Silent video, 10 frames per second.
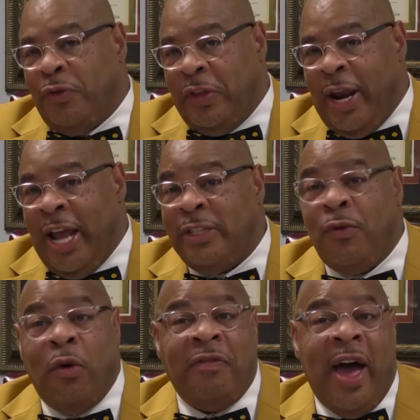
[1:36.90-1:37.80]
for the last
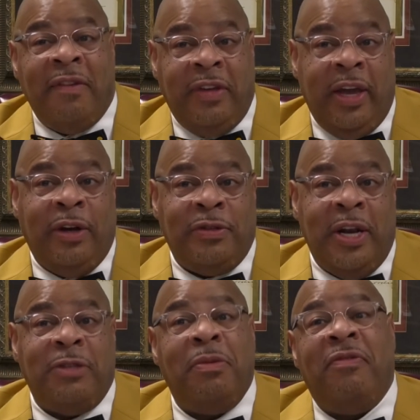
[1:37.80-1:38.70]
4 or 5 years
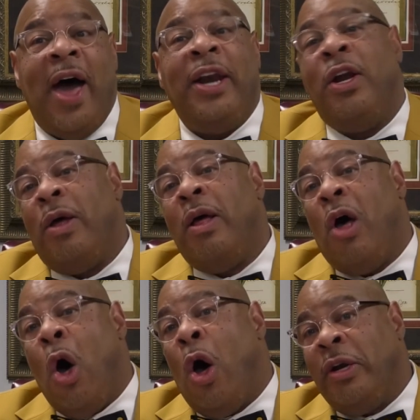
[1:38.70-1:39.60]
that has provided
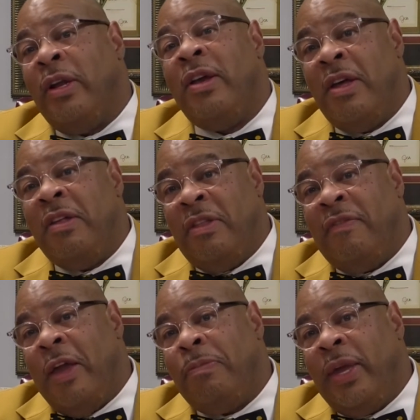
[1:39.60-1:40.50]
on the
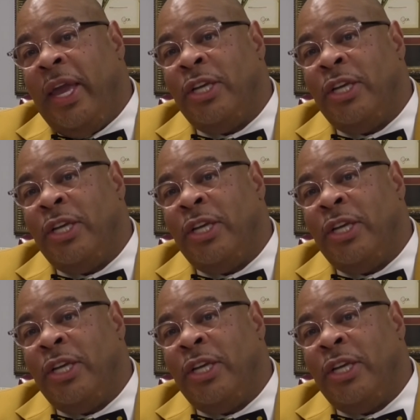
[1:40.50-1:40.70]
vaping